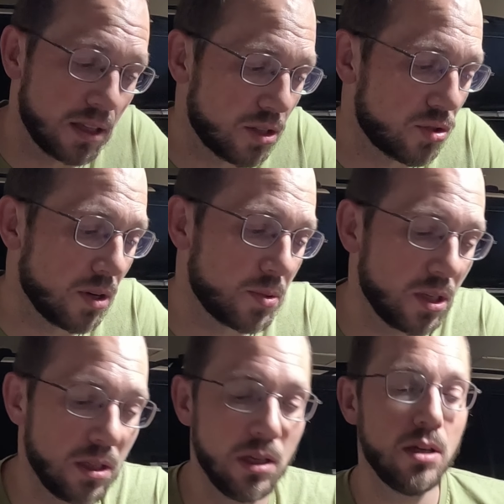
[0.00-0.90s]
in the
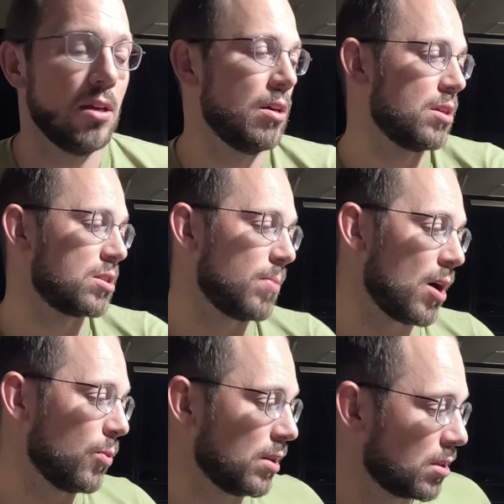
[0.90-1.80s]
description,
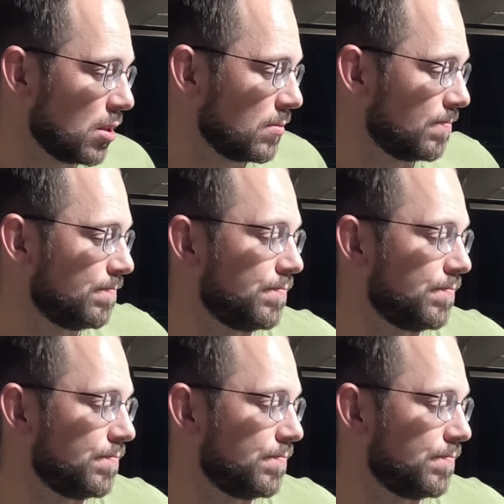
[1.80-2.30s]
spot welder.